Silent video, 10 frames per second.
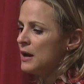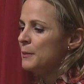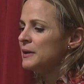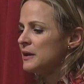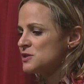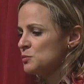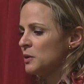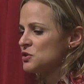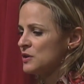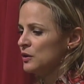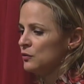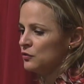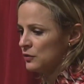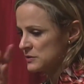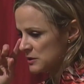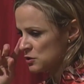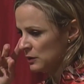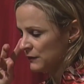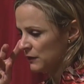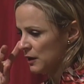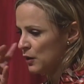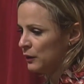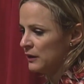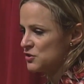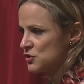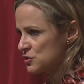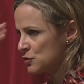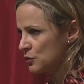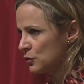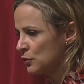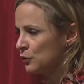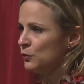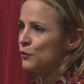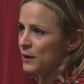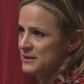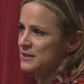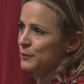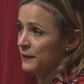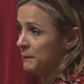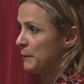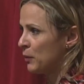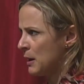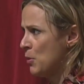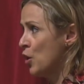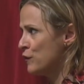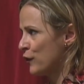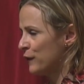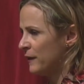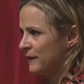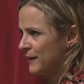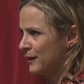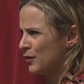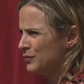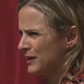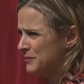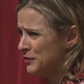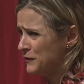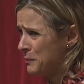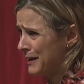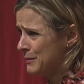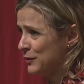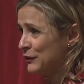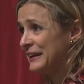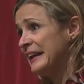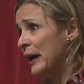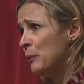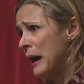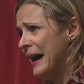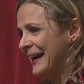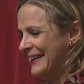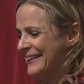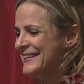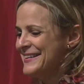I mean, not so much as I used to, because I do live alone, and it's just crazy when the people come over and they think, oh, and do you have a baby? I'm like, no, why?